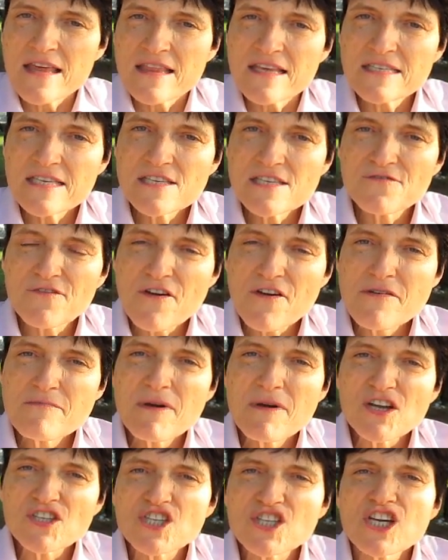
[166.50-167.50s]
this is very
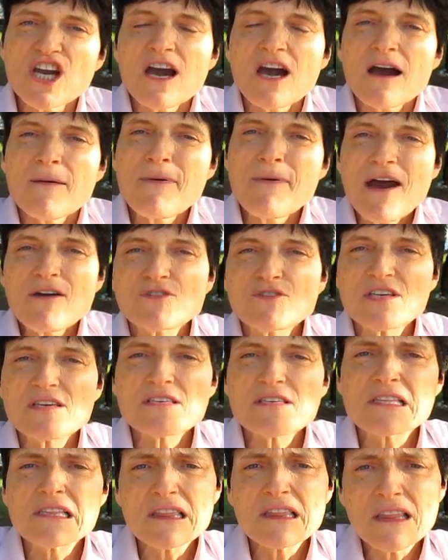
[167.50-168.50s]
much about
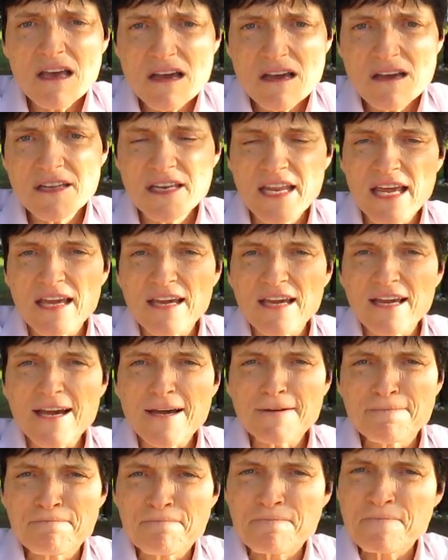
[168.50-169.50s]
us learning
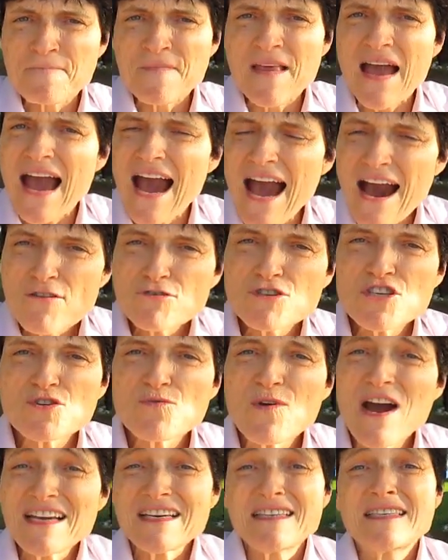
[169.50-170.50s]
how
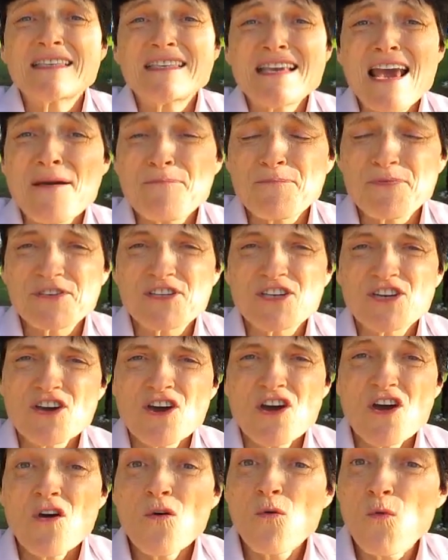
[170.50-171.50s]
to accept
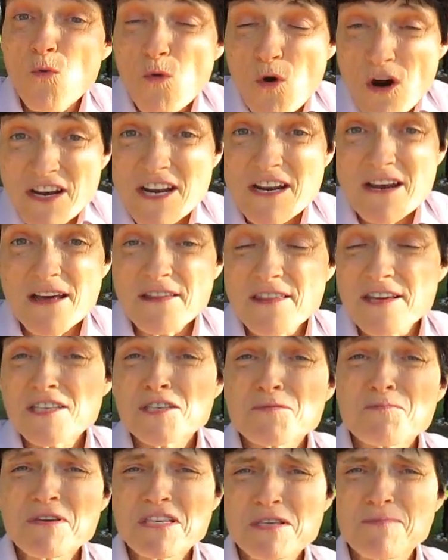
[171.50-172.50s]
one
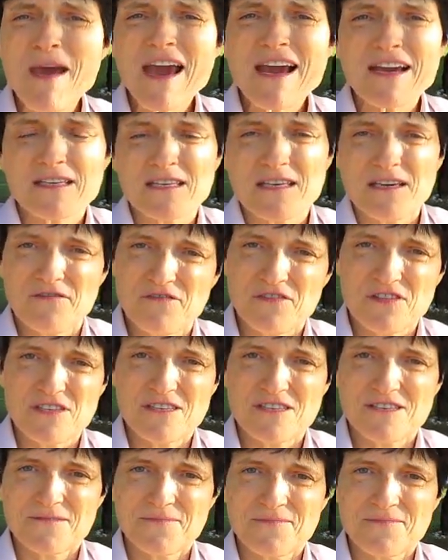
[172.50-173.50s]
another's
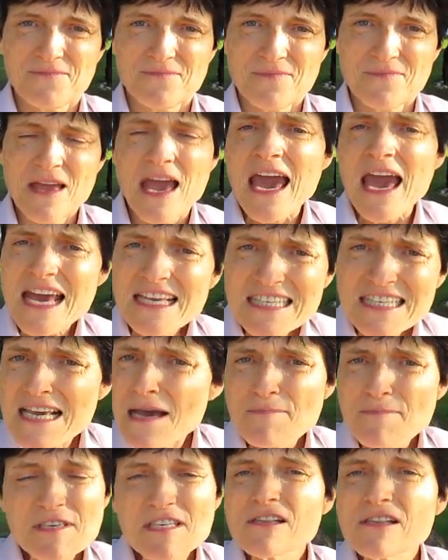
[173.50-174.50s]
perspectives. It's
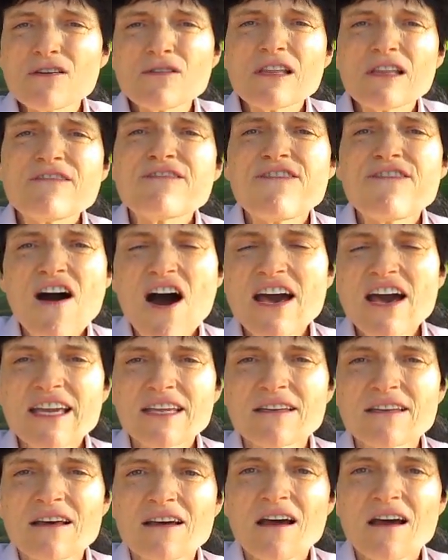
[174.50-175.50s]
absolutely
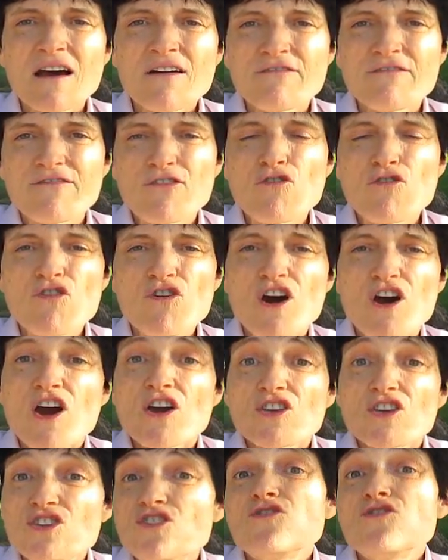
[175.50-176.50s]
fine for
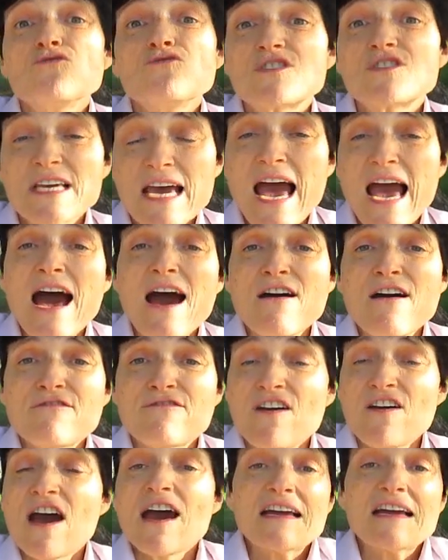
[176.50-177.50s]
you to
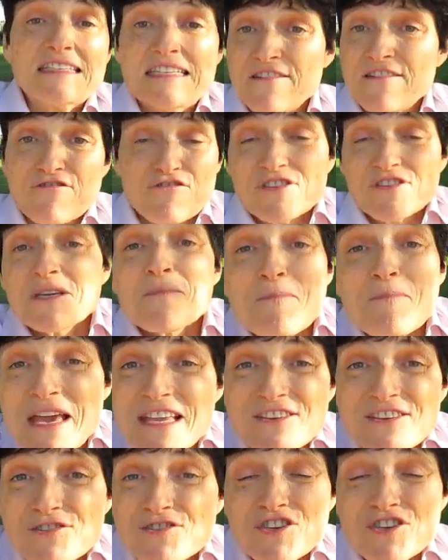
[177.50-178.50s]
have a different
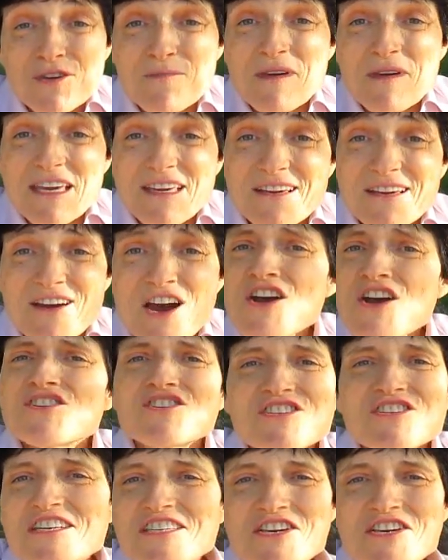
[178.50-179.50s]
opinion to me,
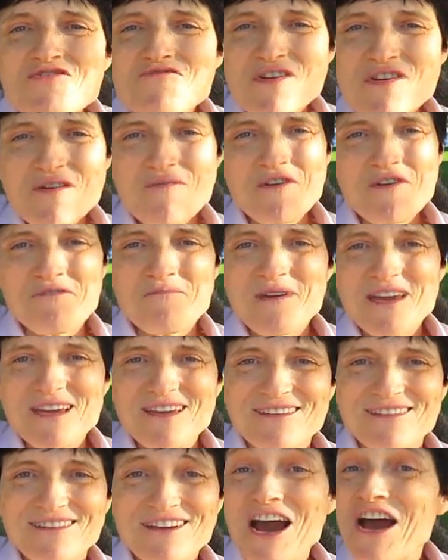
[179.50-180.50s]
to disagree with me,
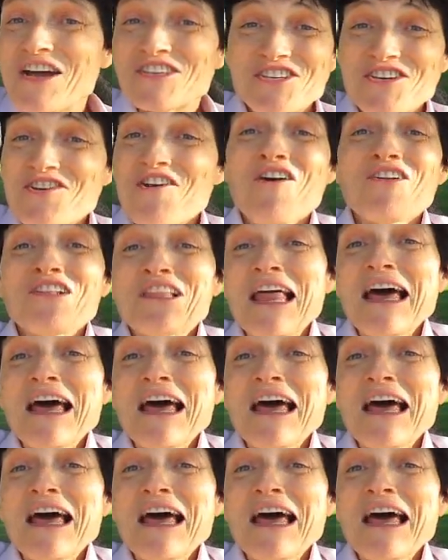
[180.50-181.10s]
to not